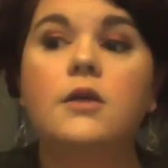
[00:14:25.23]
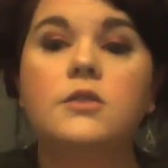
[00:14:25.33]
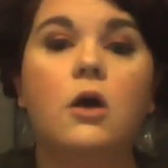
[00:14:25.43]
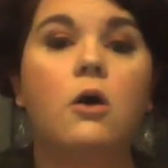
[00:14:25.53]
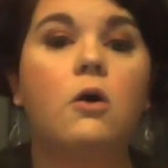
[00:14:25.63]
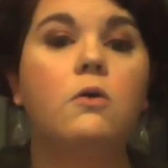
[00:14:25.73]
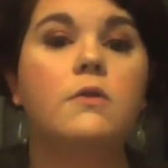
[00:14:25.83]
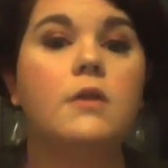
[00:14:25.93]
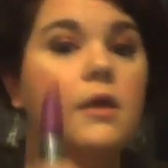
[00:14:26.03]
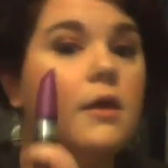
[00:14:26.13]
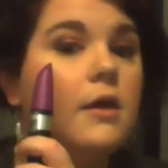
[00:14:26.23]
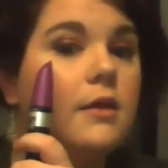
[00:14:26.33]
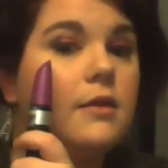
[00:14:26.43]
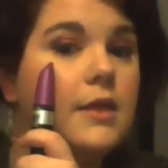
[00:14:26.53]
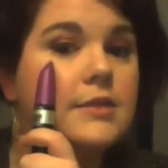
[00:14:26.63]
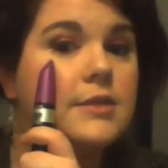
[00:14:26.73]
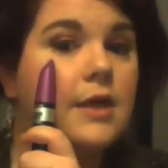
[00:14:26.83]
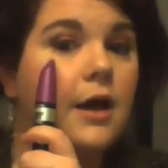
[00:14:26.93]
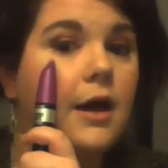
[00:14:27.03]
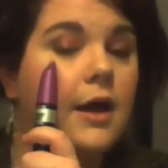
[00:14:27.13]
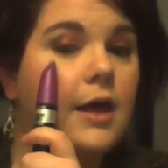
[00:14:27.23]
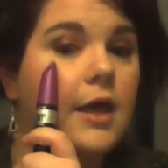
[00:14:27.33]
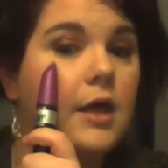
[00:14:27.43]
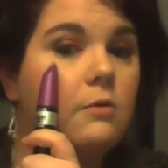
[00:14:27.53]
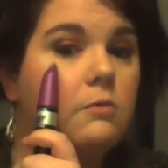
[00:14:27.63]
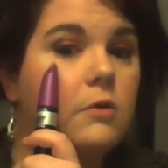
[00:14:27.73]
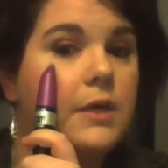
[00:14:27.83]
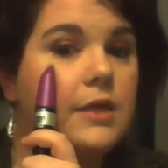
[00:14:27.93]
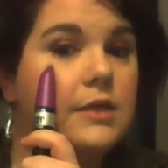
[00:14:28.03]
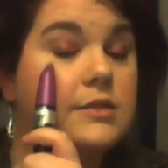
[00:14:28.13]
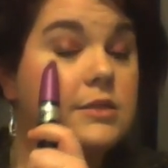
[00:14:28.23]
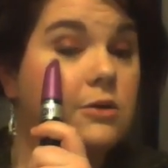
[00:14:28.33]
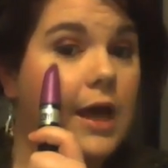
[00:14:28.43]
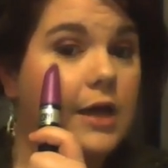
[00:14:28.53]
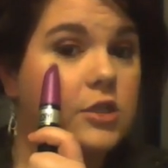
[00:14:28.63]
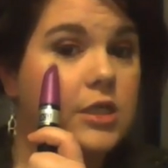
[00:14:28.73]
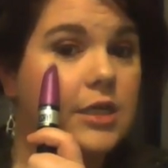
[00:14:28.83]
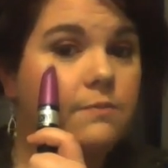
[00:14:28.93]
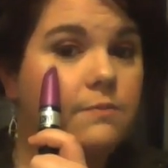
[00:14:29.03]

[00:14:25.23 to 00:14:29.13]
So, this eye will be So Lashy.